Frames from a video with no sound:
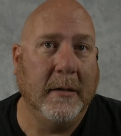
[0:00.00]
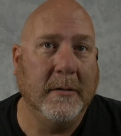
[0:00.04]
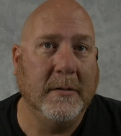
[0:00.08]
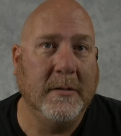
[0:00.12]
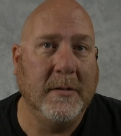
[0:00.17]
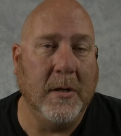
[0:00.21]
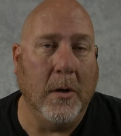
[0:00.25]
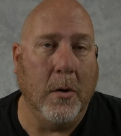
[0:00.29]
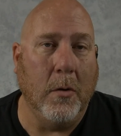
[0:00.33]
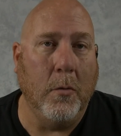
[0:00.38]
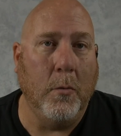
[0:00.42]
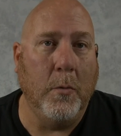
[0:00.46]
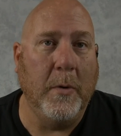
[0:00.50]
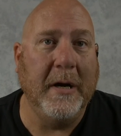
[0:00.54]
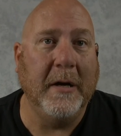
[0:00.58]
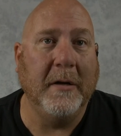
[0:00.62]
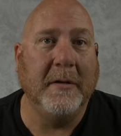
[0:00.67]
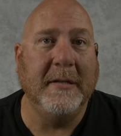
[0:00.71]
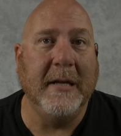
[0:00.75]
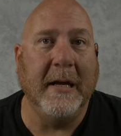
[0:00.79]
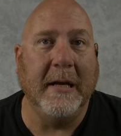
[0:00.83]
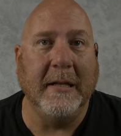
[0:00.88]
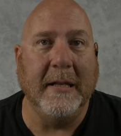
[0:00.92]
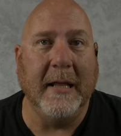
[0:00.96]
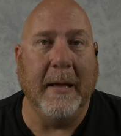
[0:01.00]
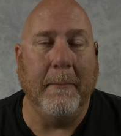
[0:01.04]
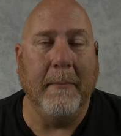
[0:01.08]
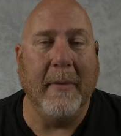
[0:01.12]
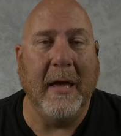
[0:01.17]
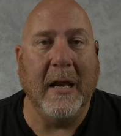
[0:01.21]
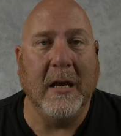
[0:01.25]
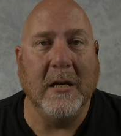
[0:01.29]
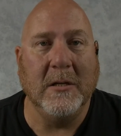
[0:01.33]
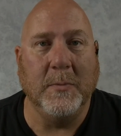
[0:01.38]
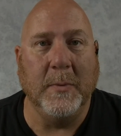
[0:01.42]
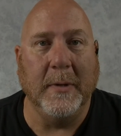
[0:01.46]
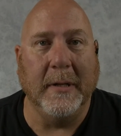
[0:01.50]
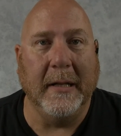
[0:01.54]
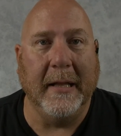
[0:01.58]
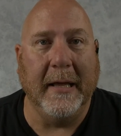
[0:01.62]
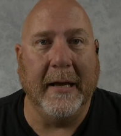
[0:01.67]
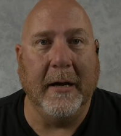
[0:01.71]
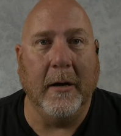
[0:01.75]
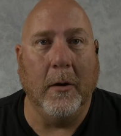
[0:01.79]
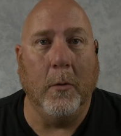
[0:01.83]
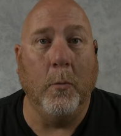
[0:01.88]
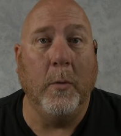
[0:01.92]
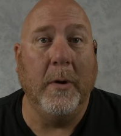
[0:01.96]
So we're taking that management
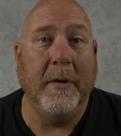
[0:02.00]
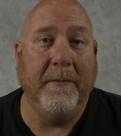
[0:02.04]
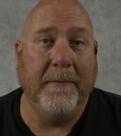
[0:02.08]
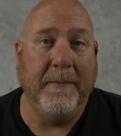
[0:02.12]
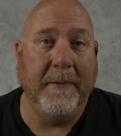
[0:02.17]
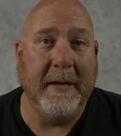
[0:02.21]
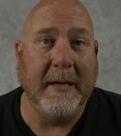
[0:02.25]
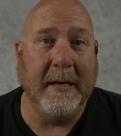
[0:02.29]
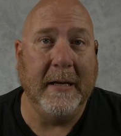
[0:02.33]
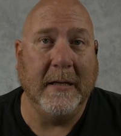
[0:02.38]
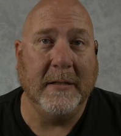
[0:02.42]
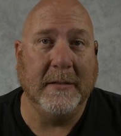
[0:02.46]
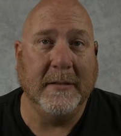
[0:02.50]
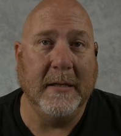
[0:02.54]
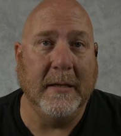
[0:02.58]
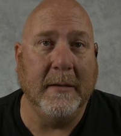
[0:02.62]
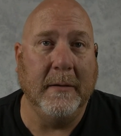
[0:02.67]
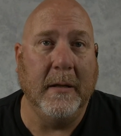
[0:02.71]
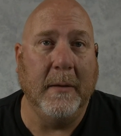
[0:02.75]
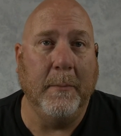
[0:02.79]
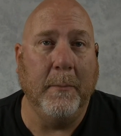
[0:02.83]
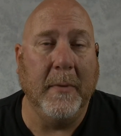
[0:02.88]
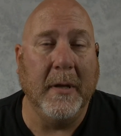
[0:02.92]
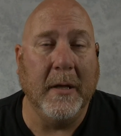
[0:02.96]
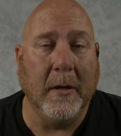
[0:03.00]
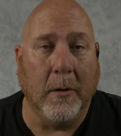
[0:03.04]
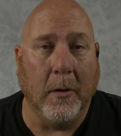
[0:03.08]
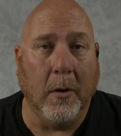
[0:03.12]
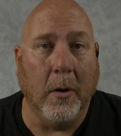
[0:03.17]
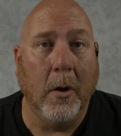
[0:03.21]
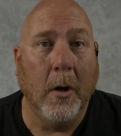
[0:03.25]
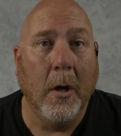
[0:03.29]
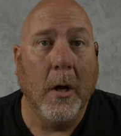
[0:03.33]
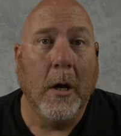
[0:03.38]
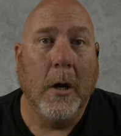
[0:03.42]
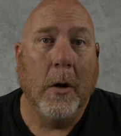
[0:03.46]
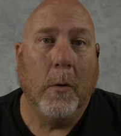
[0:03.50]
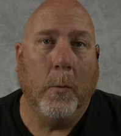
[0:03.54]
layer with Phoenix in the middle.